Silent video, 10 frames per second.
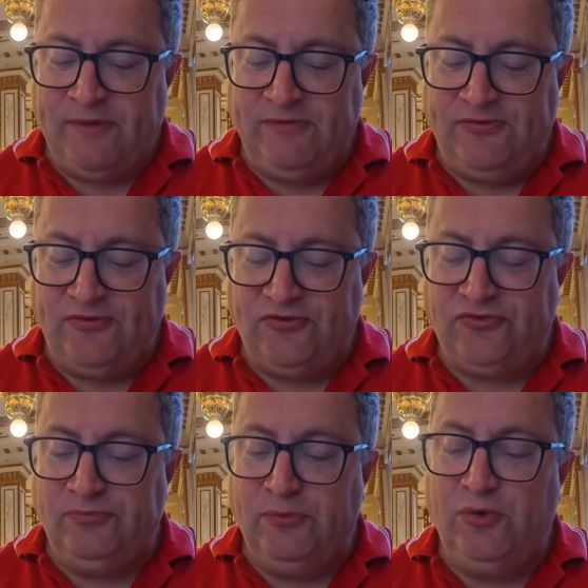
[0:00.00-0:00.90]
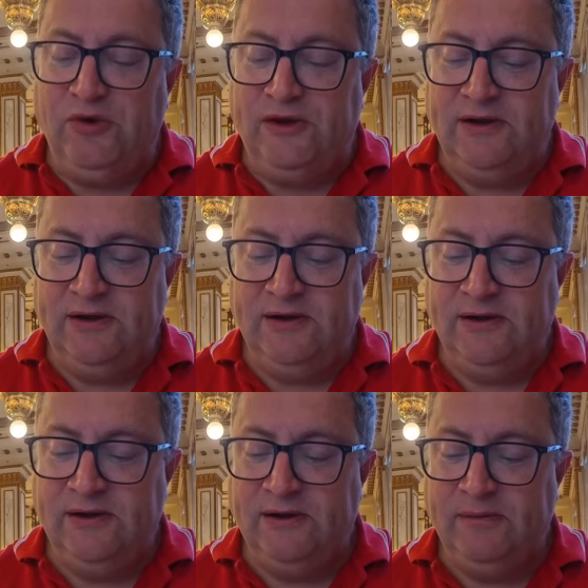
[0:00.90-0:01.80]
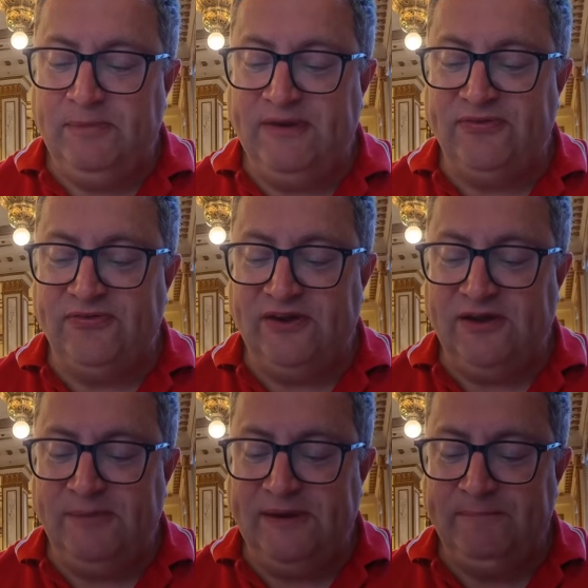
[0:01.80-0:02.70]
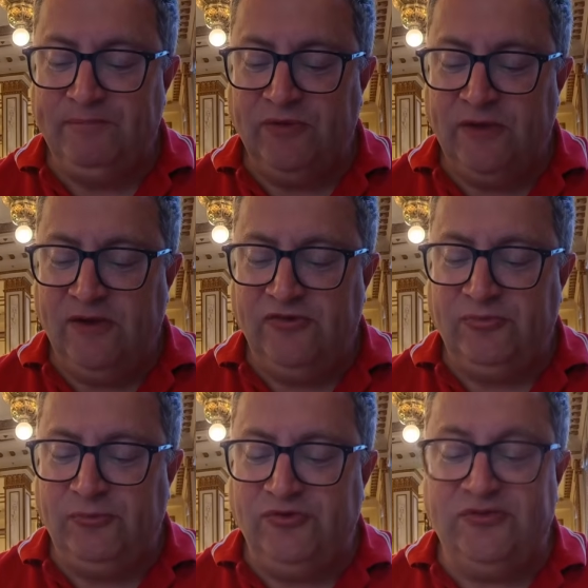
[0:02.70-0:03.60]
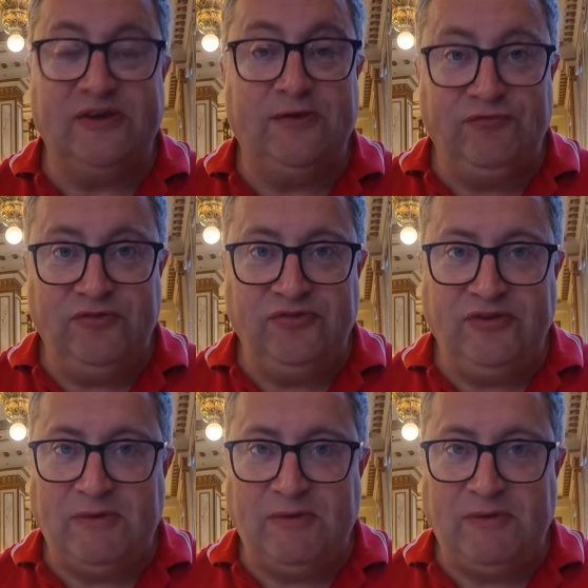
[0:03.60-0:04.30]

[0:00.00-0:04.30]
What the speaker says: This is a smaller piece of salami, smaller circumference.